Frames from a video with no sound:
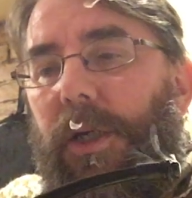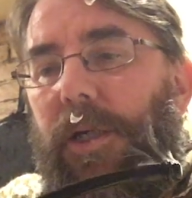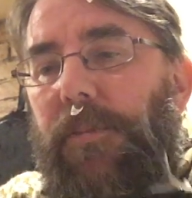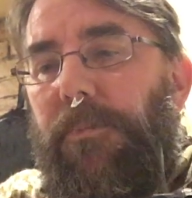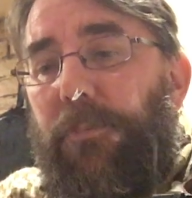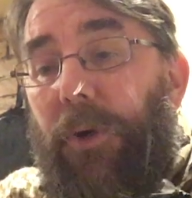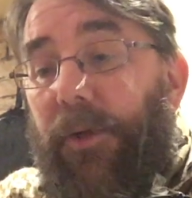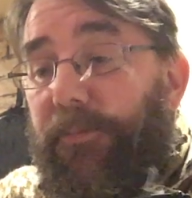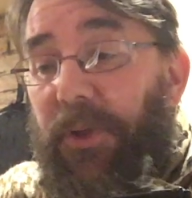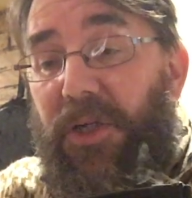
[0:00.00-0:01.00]
And it
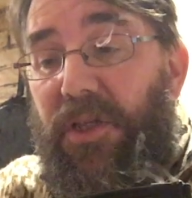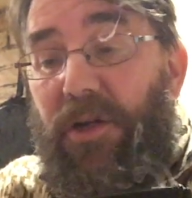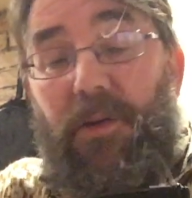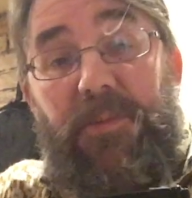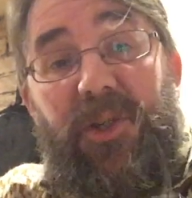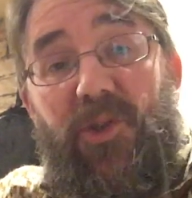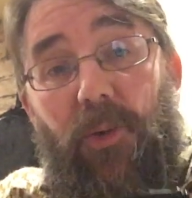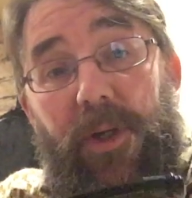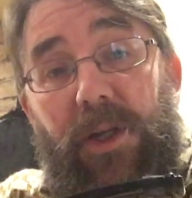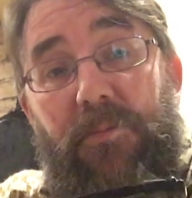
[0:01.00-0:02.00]
might be that I'm
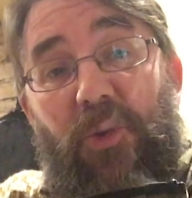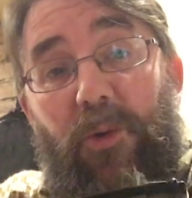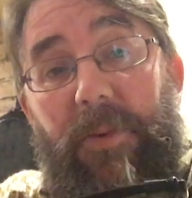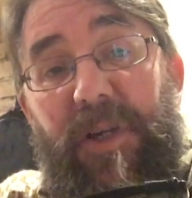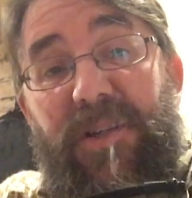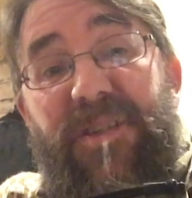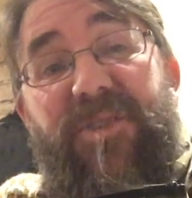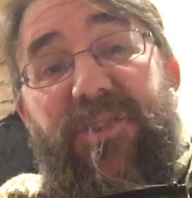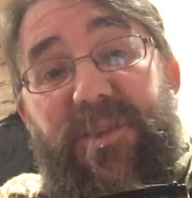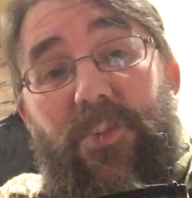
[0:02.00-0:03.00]
enjoying it more because it's
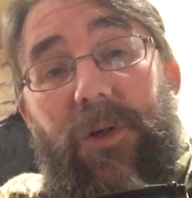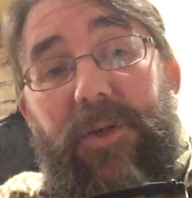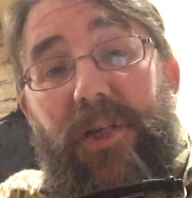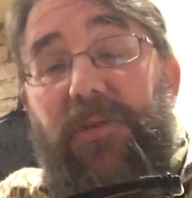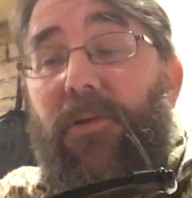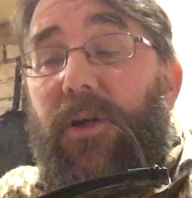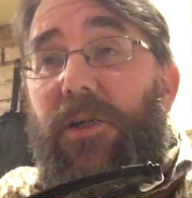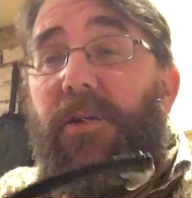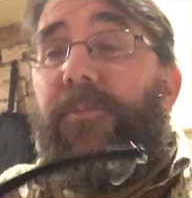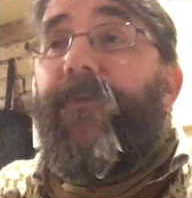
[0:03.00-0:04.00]
just what I need right
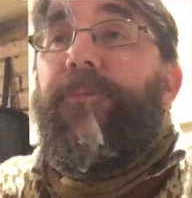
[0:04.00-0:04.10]
now.